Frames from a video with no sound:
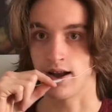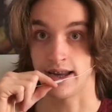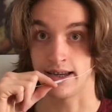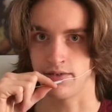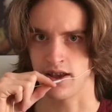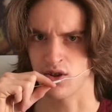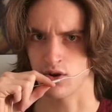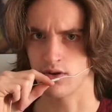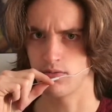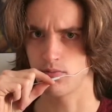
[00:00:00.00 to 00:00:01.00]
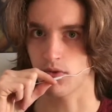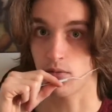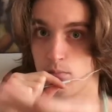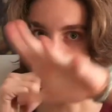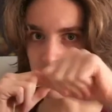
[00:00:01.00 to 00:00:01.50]
any of the other
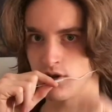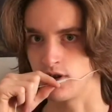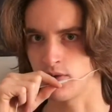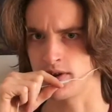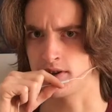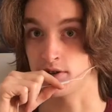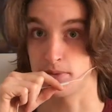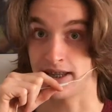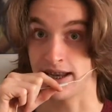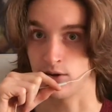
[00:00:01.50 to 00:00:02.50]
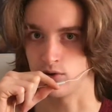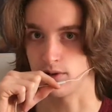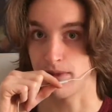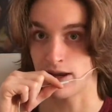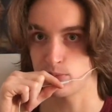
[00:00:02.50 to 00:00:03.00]
mystical ingredients. The potatoes,
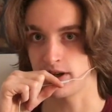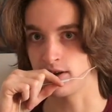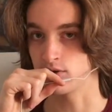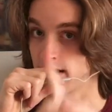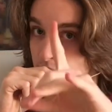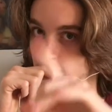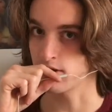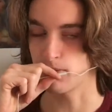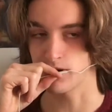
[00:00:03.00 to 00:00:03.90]
the mashed potatoes. Can't forget